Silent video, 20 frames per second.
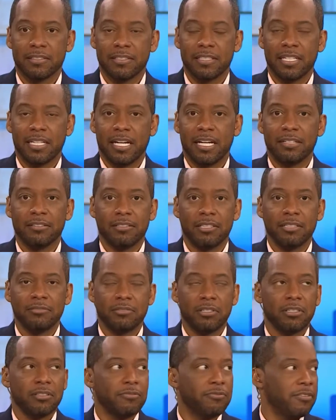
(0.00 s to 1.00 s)
Yeah, I don't. He
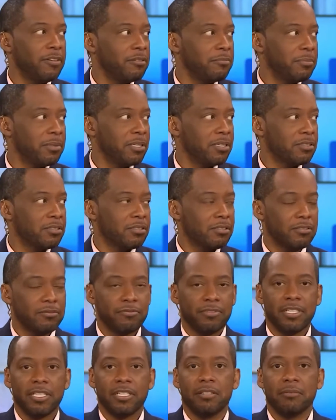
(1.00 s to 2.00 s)
was on the phone, but also on
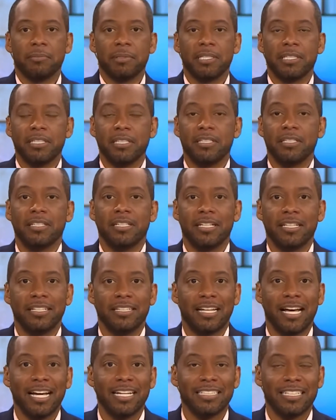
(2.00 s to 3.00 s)
video. But
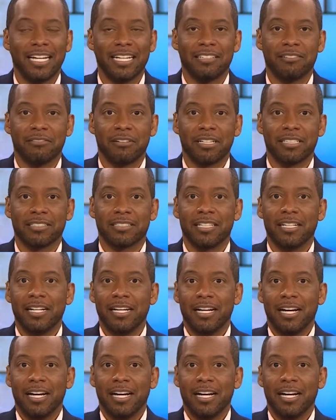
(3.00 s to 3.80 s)
I digress.